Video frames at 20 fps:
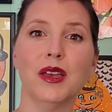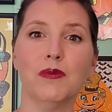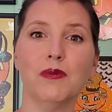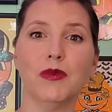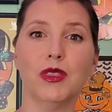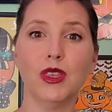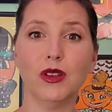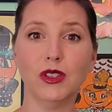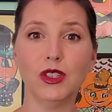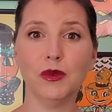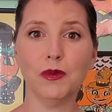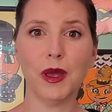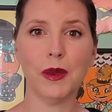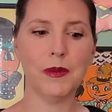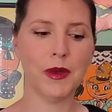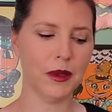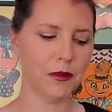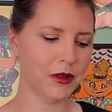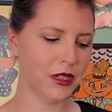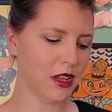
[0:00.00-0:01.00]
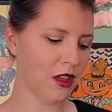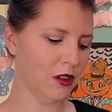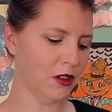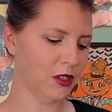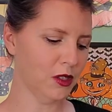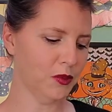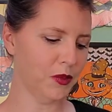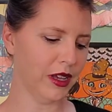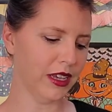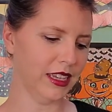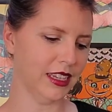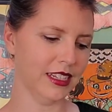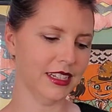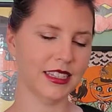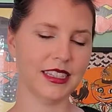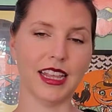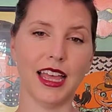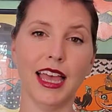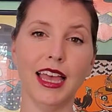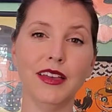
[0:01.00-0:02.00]
But those are my McDonald's buckets.
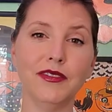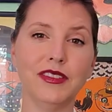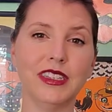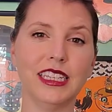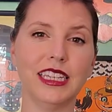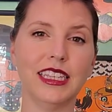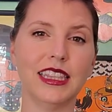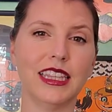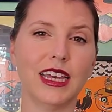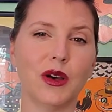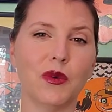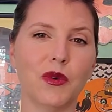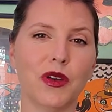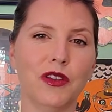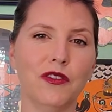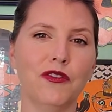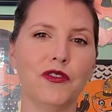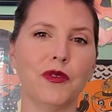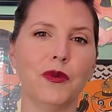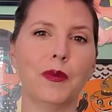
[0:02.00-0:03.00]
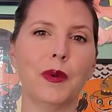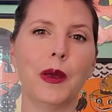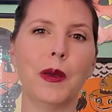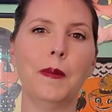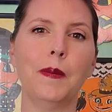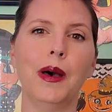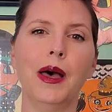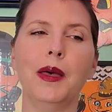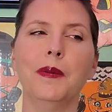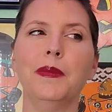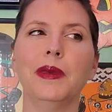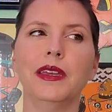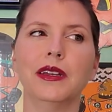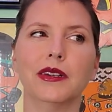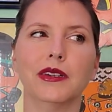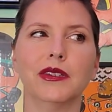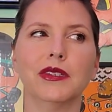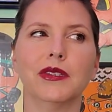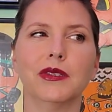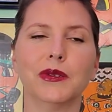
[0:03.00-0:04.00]
I'll have to get that one from my mom here
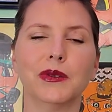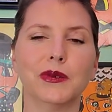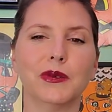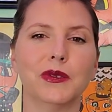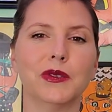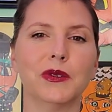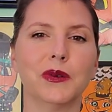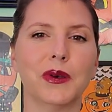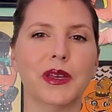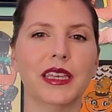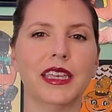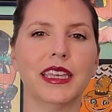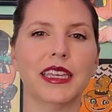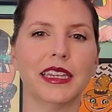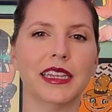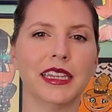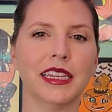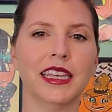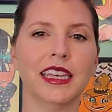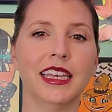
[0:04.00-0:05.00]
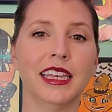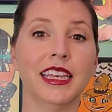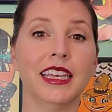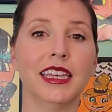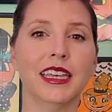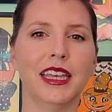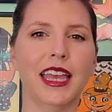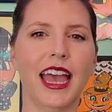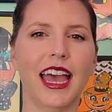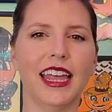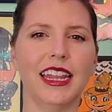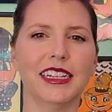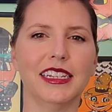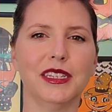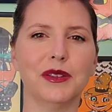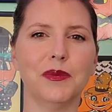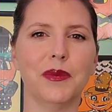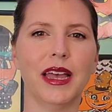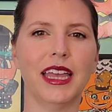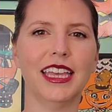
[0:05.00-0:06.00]
soon so I can add it to
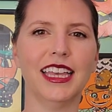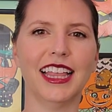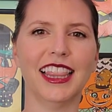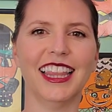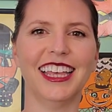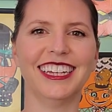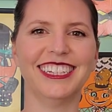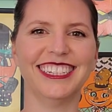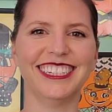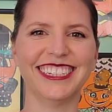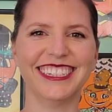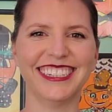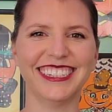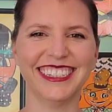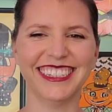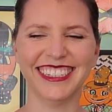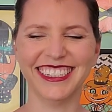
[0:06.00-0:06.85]
my collection.